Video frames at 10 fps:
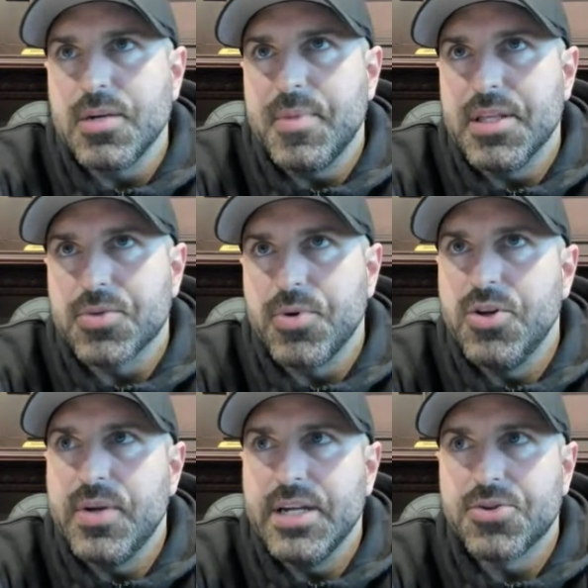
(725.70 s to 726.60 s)
going to be this
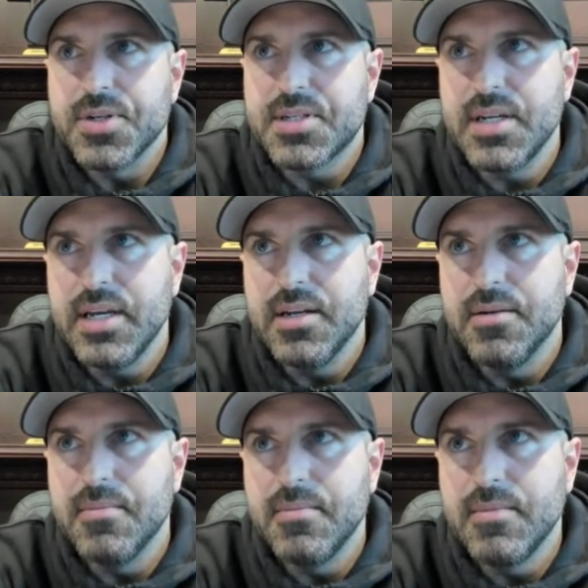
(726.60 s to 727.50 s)
renewed interest
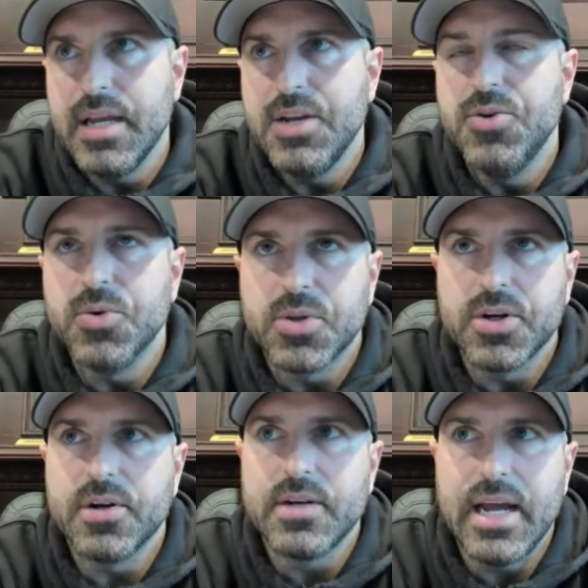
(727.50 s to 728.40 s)
in
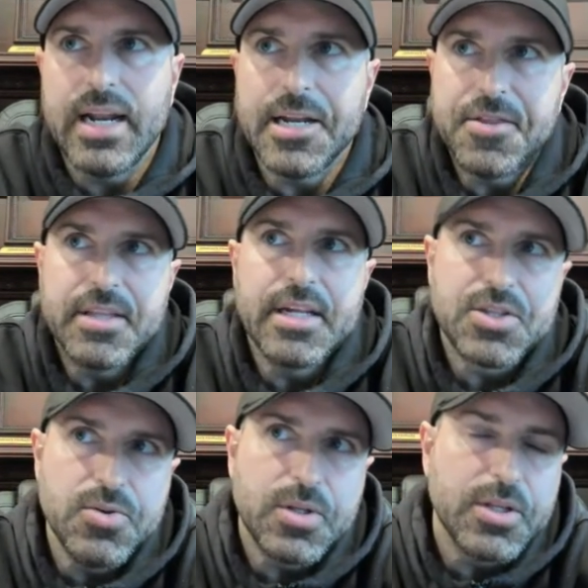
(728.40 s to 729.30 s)
nuclear, and anything
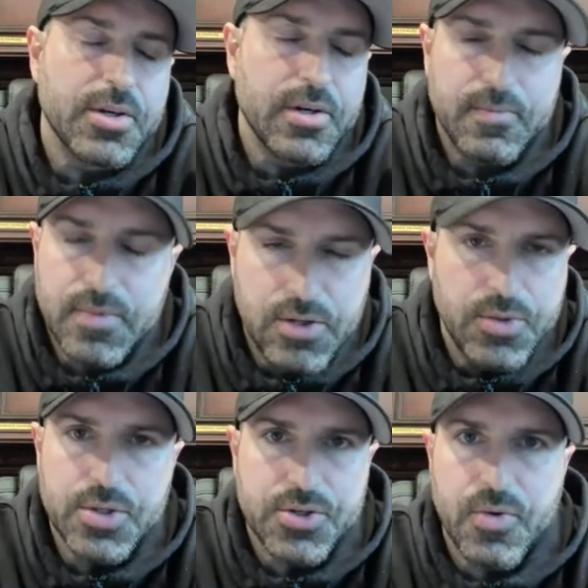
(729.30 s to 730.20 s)
that's nuclear, you
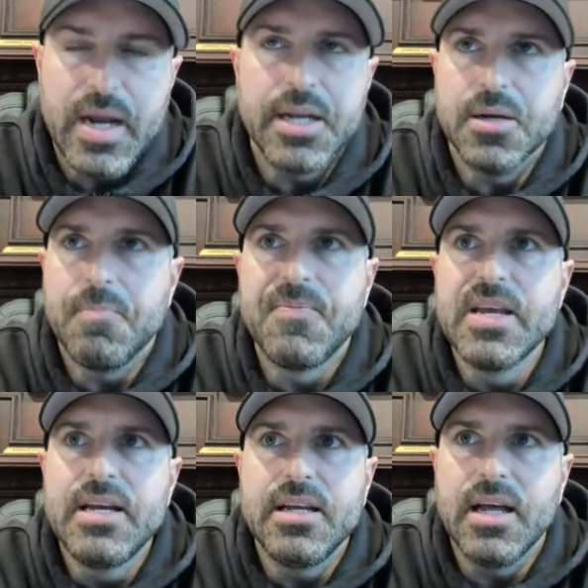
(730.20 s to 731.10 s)
use uranium.
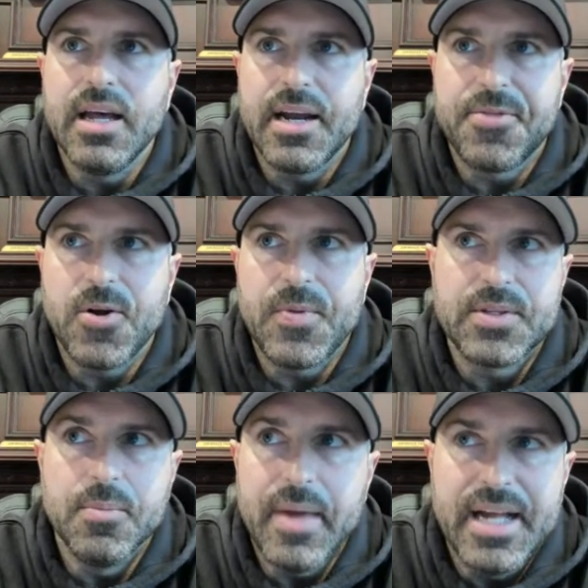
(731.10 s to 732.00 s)
And I thought the
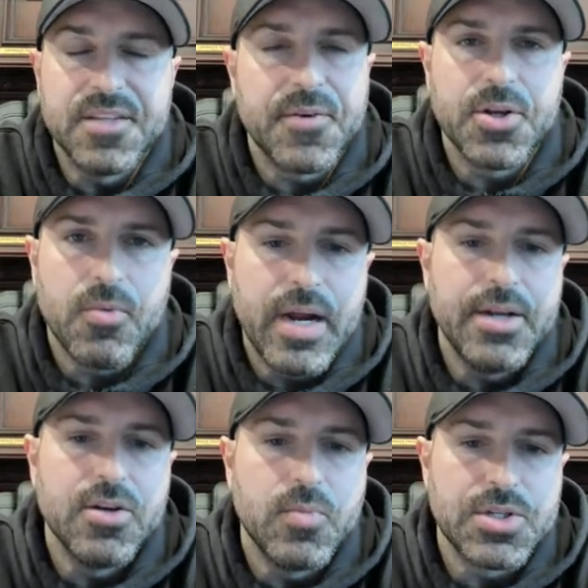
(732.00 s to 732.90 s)
demand for
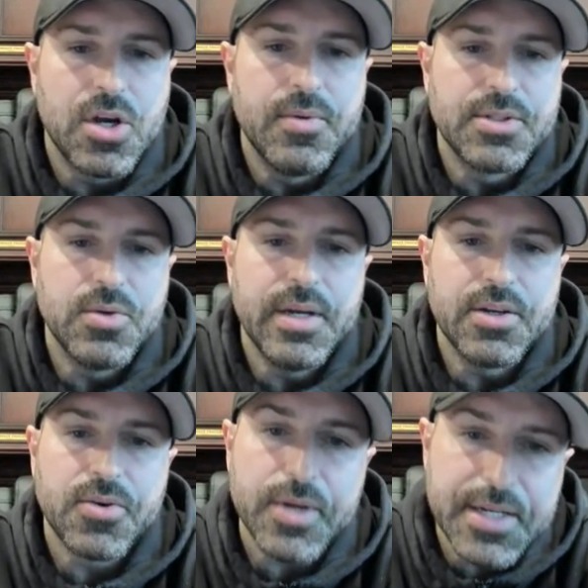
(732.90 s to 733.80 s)
uranium was going to
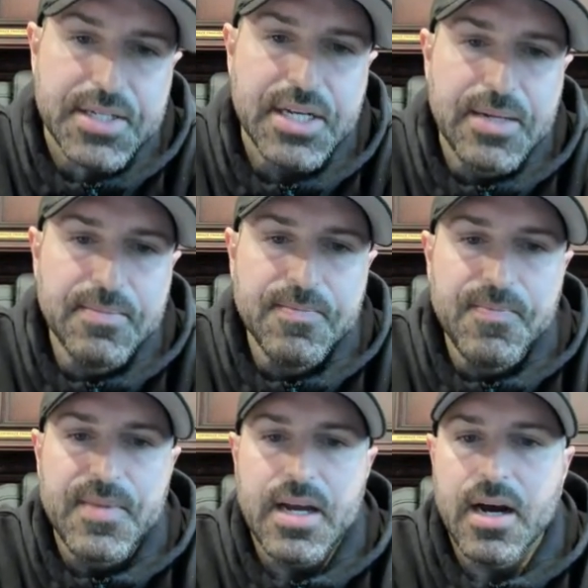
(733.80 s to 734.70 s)
increase.
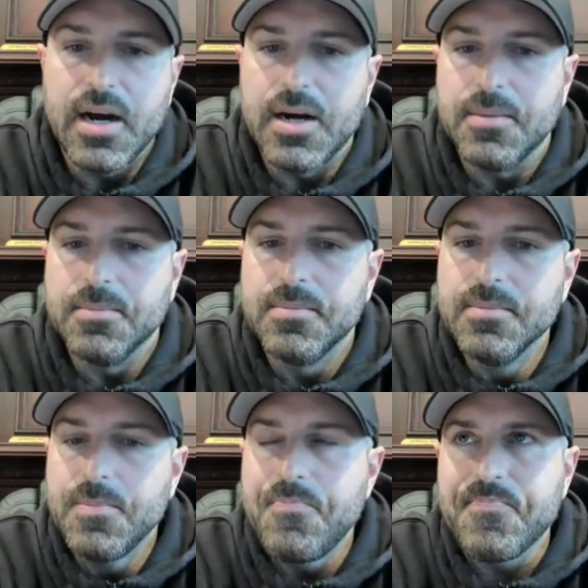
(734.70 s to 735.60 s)
And
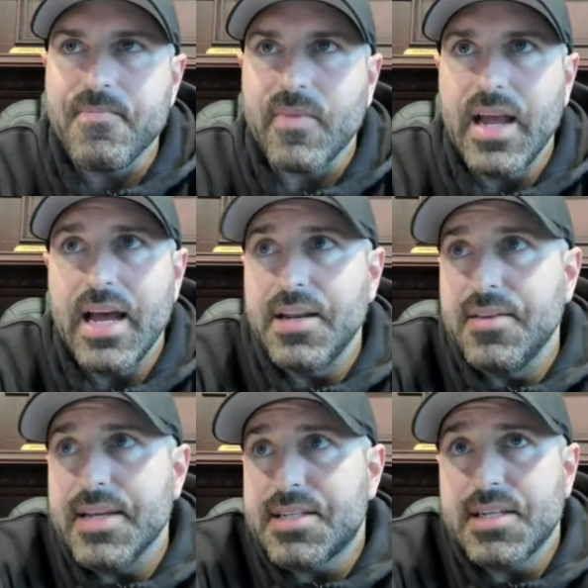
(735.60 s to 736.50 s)

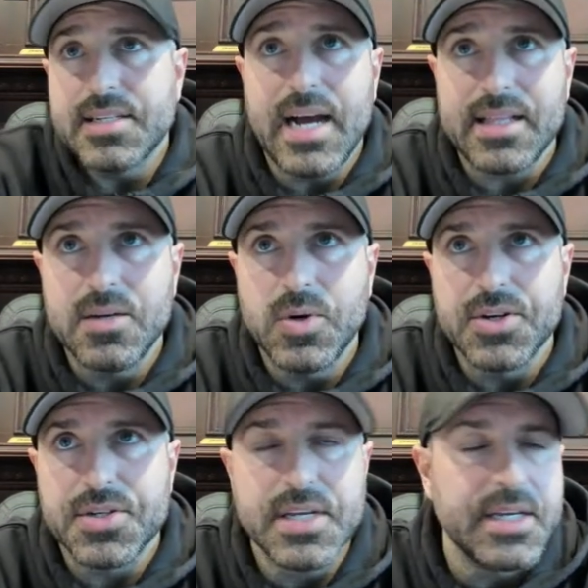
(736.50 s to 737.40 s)
this is exactly what
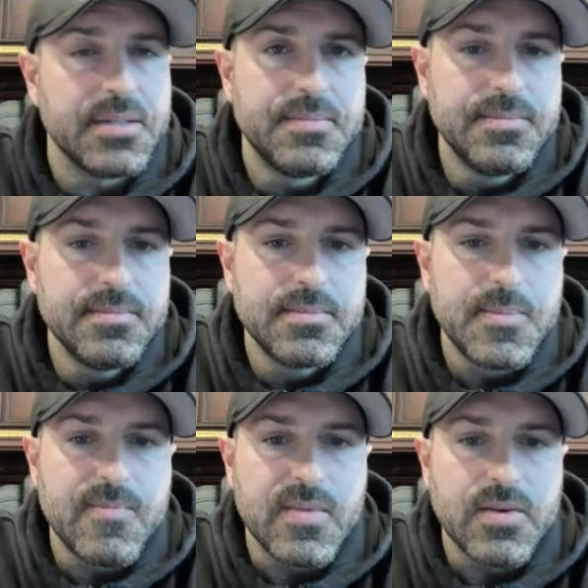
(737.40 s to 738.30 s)
you're seeing,
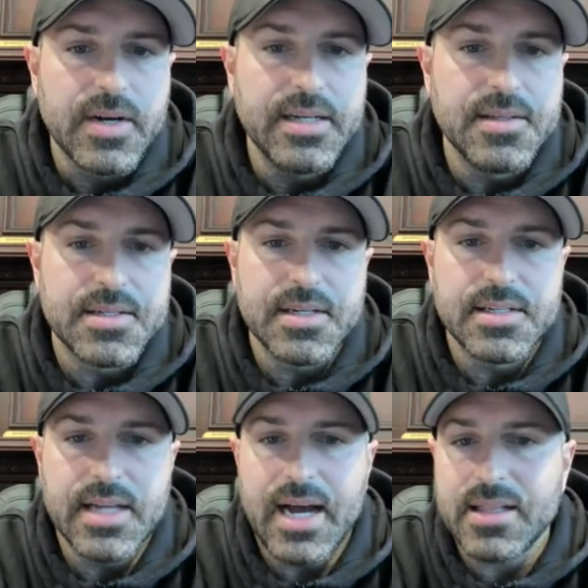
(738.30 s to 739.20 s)
right? This is
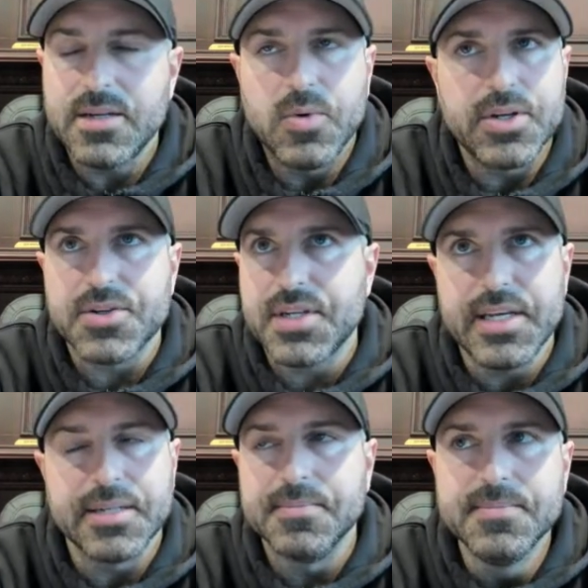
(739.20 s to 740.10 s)
exactly what you're
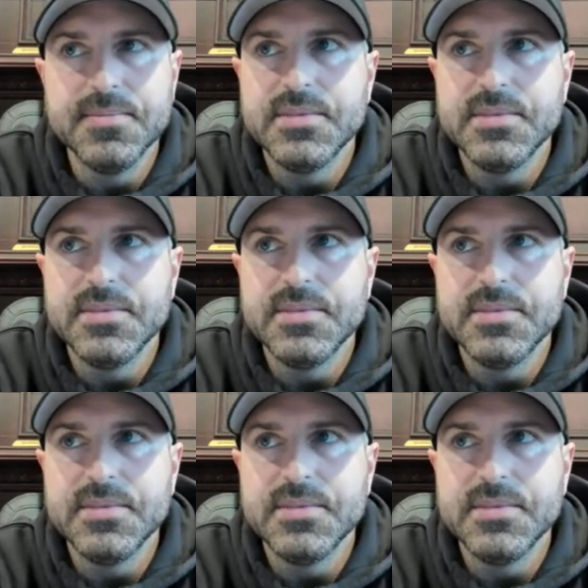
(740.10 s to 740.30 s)
seeing.